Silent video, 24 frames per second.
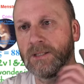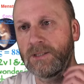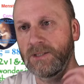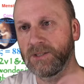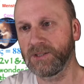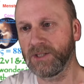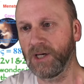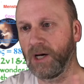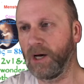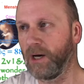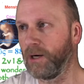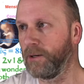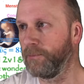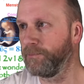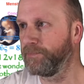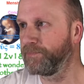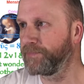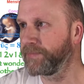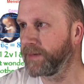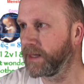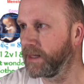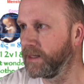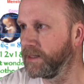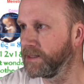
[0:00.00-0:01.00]
So
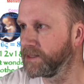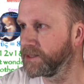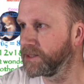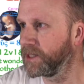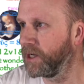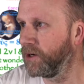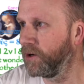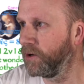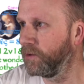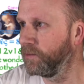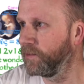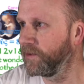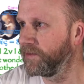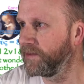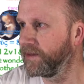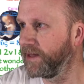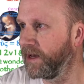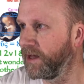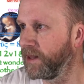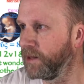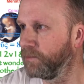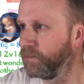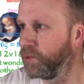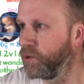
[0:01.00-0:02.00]
let's go on with
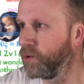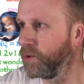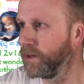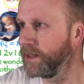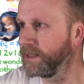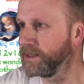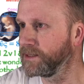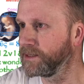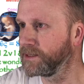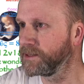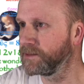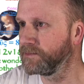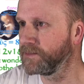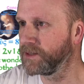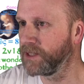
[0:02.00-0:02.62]
the other points.